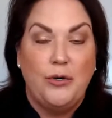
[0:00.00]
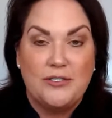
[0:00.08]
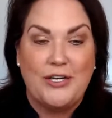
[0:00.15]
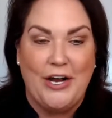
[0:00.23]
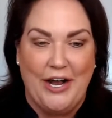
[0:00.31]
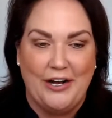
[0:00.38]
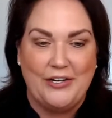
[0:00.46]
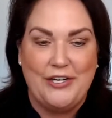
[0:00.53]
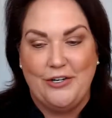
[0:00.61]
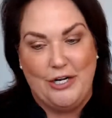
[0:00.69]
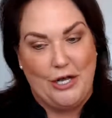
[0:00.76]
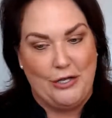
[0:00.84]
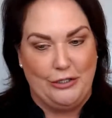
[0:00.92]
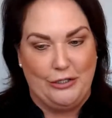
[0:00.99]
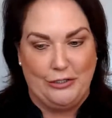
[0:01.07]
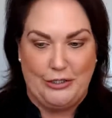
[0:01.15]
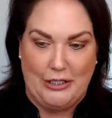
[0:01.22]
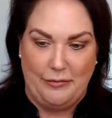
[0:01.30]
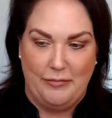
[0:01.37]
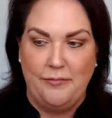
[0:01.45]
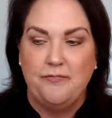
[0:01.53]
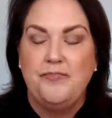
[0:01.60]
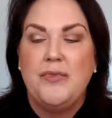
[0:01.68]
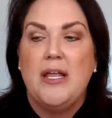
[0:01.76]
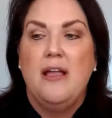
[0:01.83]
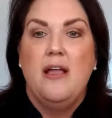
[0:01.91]
tell you another little tidbit.
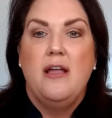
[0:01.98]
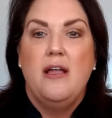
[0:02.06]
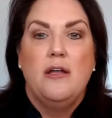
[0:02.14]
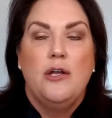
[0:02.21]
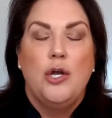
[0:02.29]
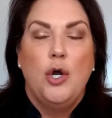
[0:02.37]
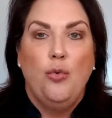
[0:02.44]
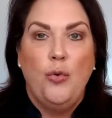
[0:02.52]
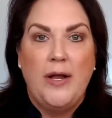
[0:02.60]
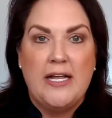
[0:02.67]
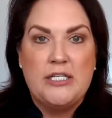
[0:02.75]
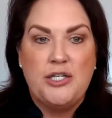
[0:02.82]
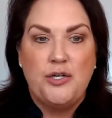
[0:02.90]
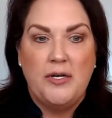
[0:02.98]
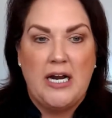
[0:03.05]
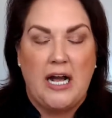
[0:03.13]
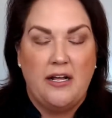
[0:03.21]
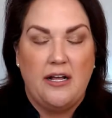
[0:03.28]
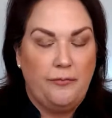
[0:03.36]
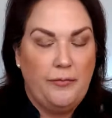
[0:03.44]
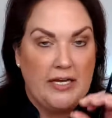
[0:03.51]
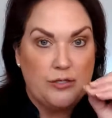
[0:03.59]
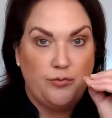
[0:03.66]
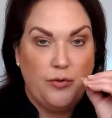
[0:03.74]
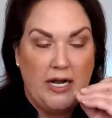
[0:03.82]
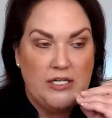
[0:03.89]
When doing, I, because
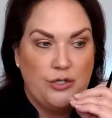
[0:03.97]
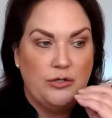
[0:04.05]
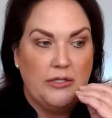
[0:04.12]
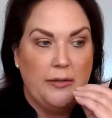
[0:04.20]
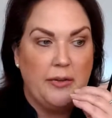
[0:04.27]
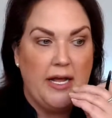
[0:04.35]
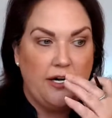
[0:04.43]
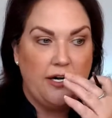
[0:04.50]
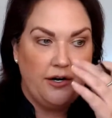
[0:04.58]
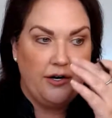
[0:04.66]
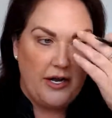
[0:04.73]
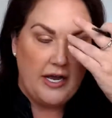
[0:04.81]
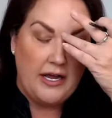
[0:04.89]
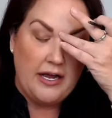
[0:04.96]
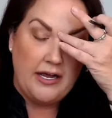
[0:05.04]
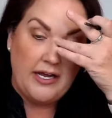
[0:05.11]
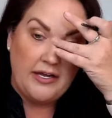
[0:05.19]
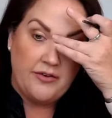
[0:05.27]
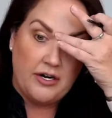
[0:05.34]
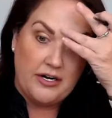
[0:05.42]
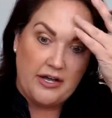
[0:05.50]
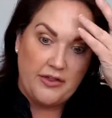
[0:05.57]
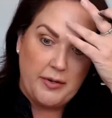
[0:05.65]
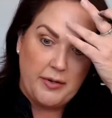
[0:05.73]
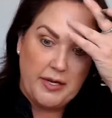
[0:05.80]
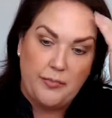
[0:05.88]
when I do lip liner, even on other
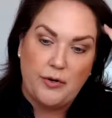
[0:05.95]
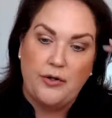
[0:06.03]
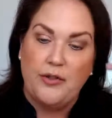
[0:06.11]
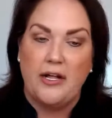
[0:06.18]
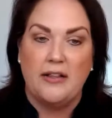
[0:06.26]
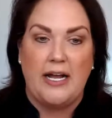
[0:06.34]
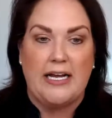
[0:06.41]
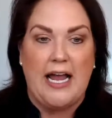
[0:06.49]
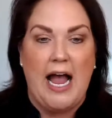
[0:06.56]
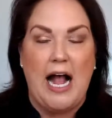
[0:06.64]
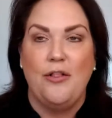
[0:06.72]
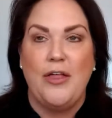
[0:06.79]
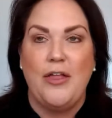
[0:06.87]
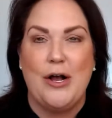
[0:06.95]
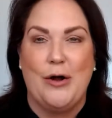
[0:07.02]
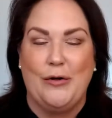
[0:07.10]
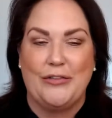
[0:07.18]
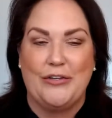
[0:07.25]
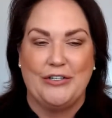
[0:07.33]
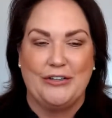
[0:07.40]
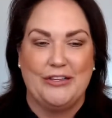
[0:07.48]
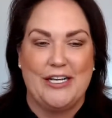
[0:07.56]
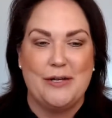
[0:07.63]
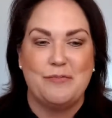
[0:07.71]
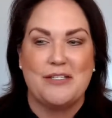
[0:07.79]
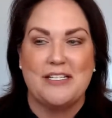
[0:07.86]
people, like how they hold their
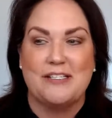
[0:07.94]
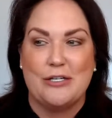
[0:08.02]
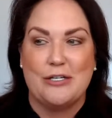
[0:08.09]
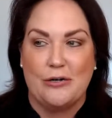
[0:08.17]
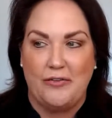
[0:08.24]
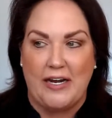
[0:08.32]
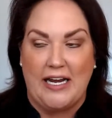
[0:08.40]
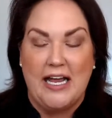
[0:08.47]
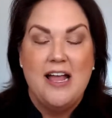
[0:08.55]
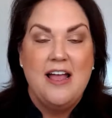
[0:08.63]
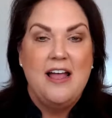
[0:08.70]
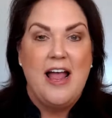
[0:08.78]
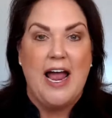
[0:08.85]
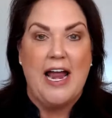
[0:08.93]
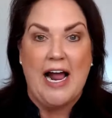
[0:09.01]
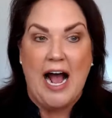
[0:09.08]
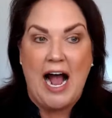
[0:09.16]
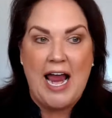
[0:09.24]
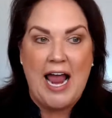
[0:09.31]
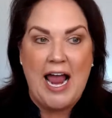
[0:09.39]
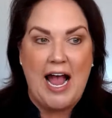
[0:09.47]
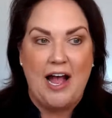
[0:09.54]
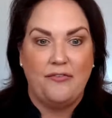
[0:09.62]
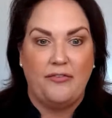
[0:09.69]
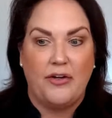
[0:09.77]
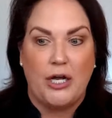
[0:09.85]
lips is so funny. And I
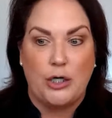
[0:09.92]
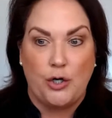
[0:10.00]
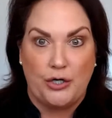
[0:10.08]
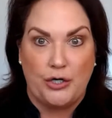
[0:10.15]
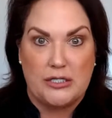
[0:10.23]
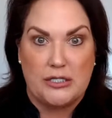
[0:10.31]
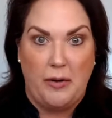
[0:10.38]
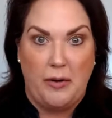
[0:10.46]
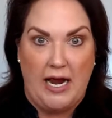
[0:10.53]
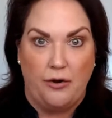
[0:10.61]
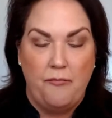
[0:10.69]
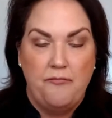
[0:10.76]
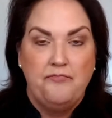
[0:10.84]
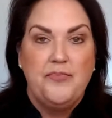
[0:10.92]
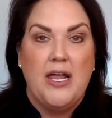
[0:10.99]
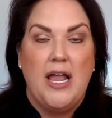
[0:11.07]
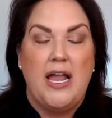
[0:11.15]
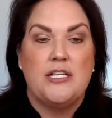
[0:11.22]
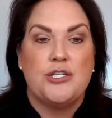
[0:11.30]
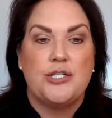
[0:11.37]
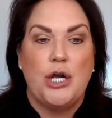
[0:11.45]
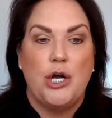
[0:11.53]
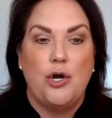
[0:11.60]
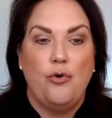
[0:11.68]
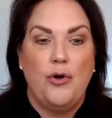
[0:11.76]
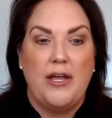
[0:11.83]
have a crooked smile. And
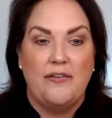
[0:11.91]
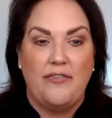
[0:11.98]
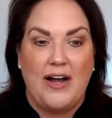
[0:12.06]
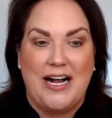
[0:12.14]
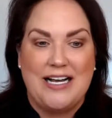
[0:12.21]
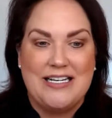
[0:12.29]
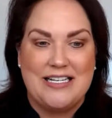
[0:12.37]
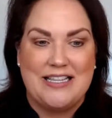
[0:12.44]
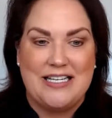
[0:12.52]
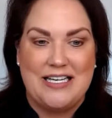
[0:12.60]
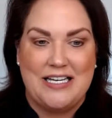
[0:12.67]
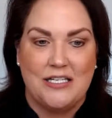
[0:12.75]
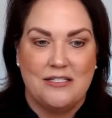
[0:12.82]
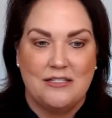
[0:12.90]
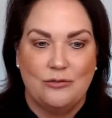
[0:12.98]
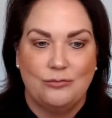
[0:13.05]
so if I did this,